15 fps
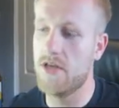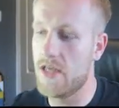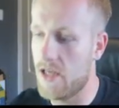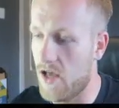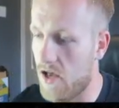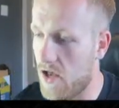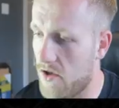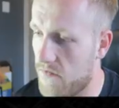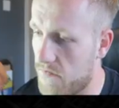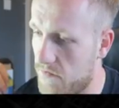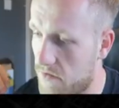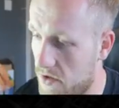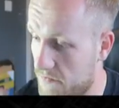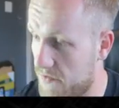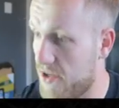the
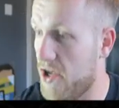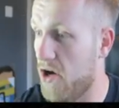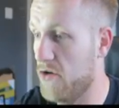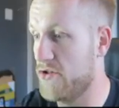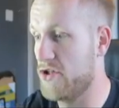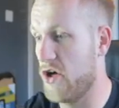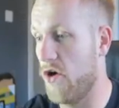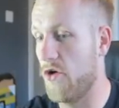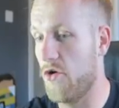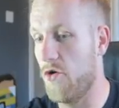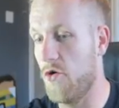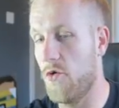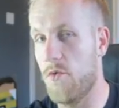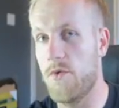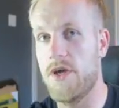video
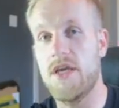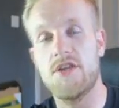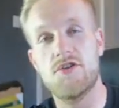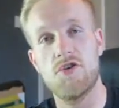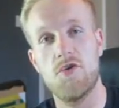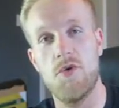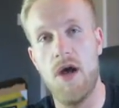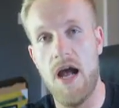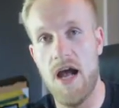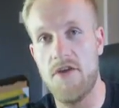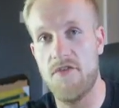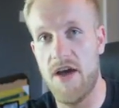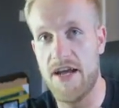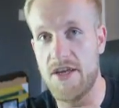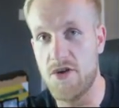title, we do
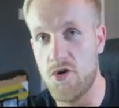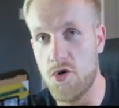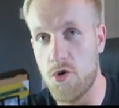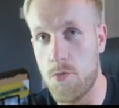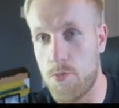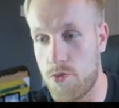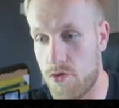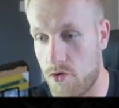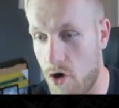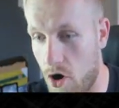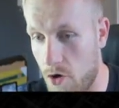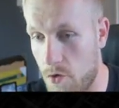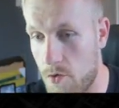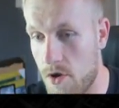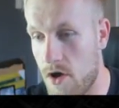have a new
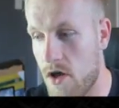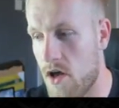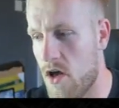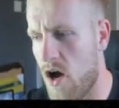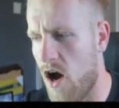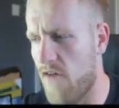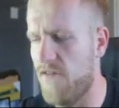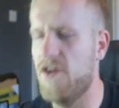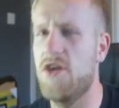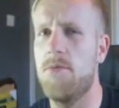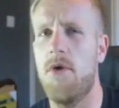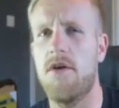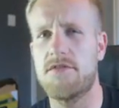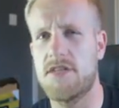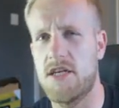pro. I think you
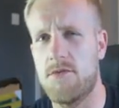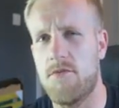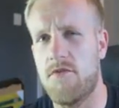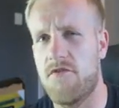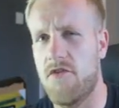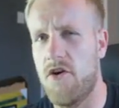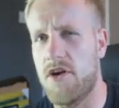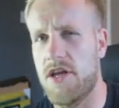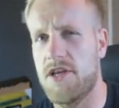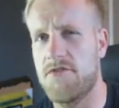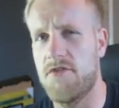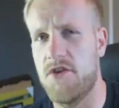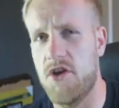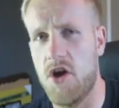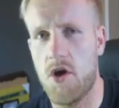might have seen him on Friday's
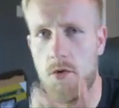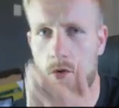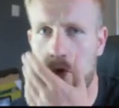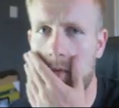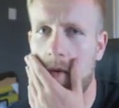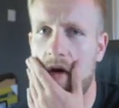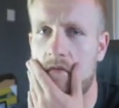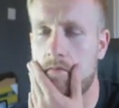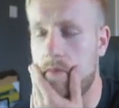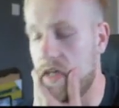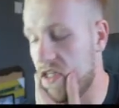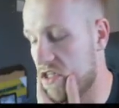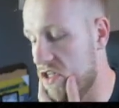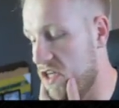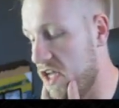video, or I might have
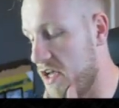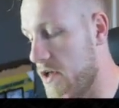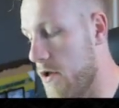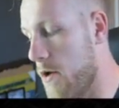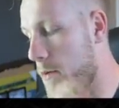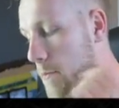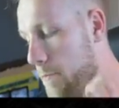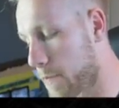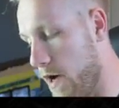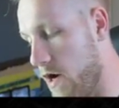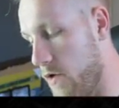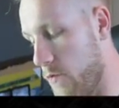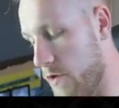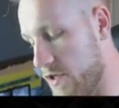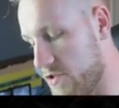mentioned it.
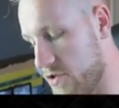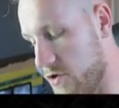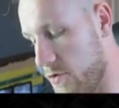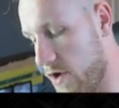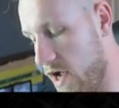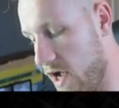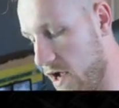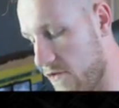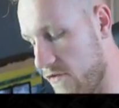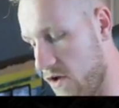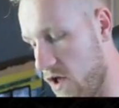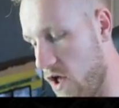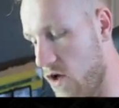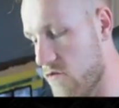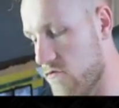But we do have
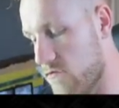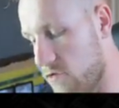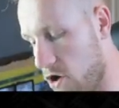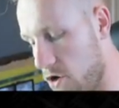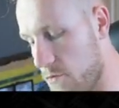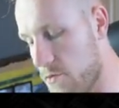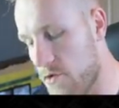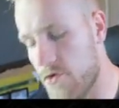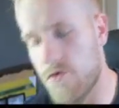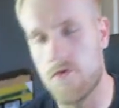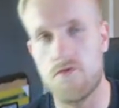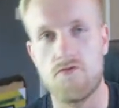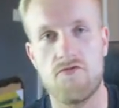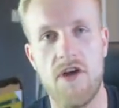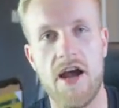Roman
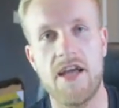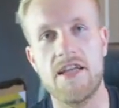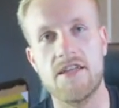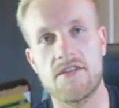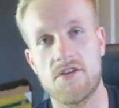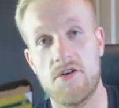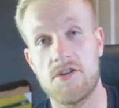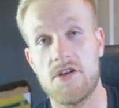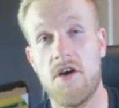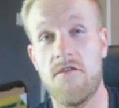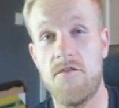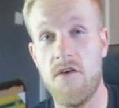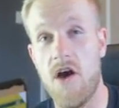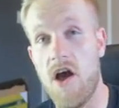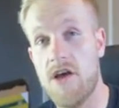Reigns. So it's our
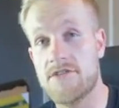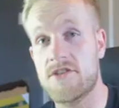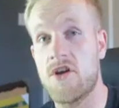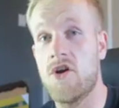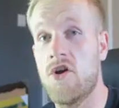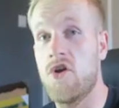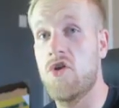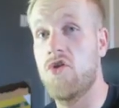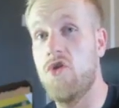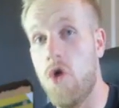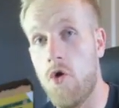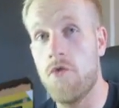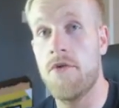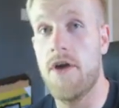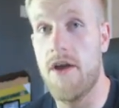first
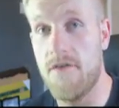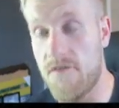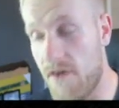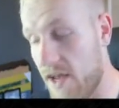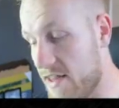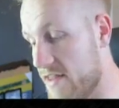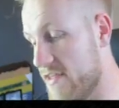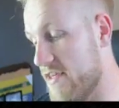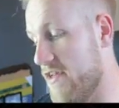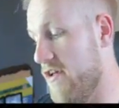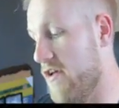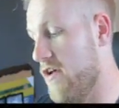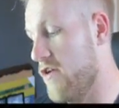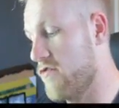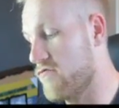non-event
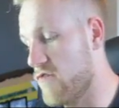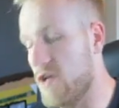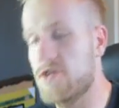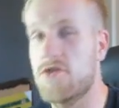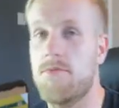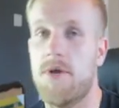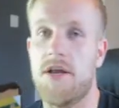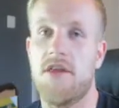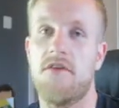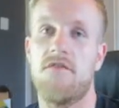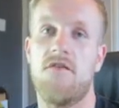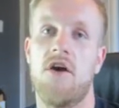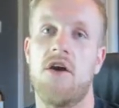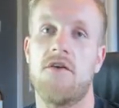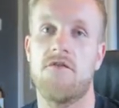WrestleMania
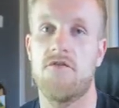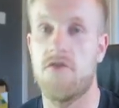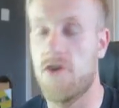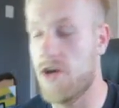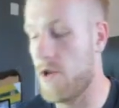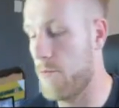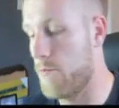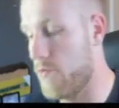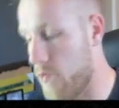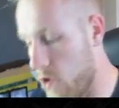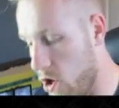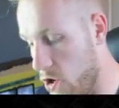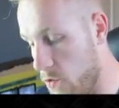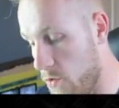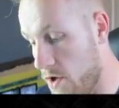33
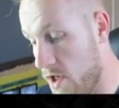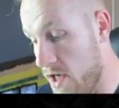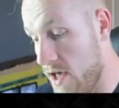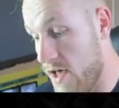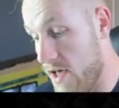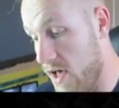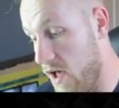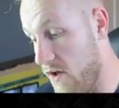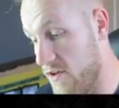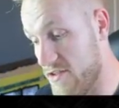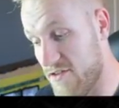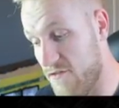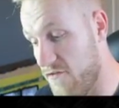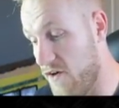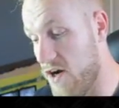pro. It's
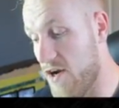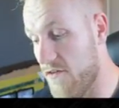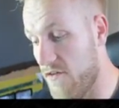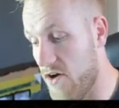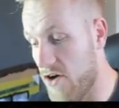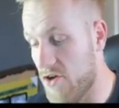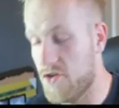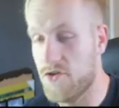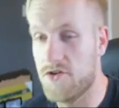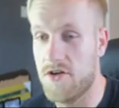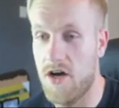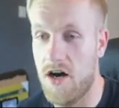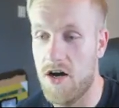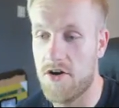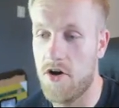a very, very good
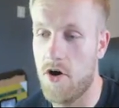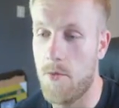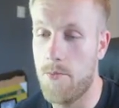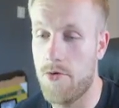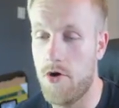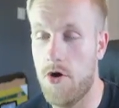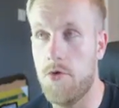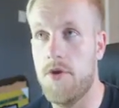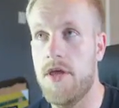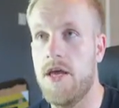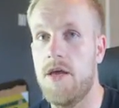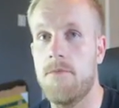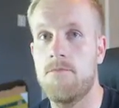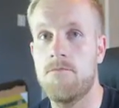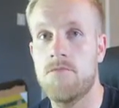card. I pro'd
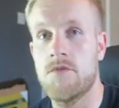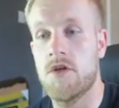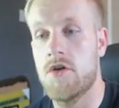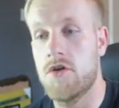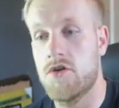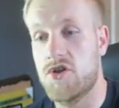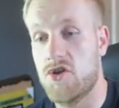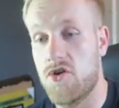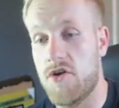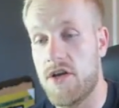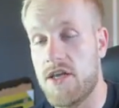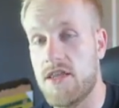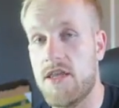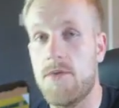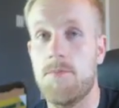him
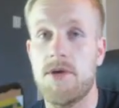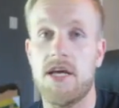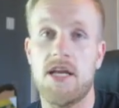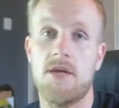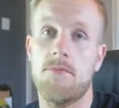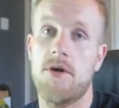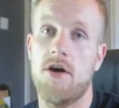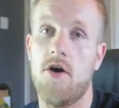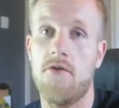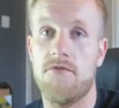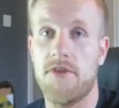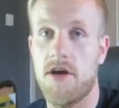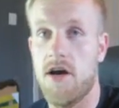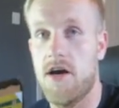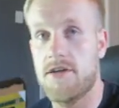during the beginning bit of
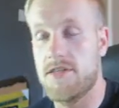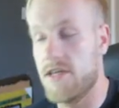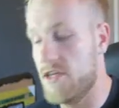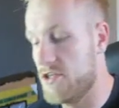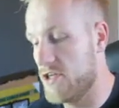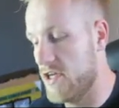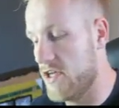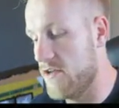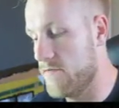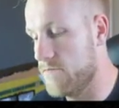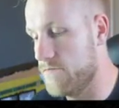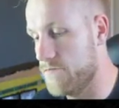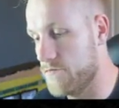the RTG.